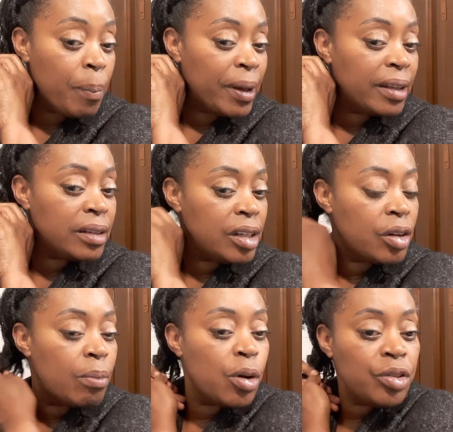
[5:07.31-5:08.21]
But you
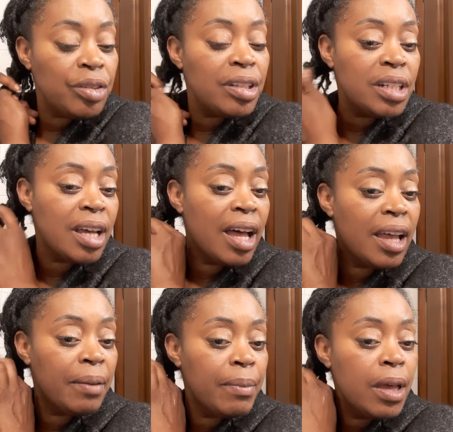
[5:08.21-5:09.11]
know, most of the
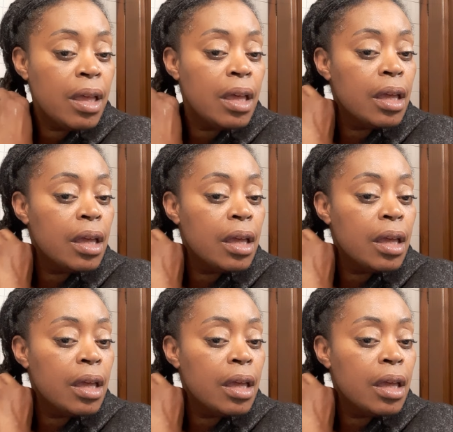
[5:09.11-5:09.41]
time,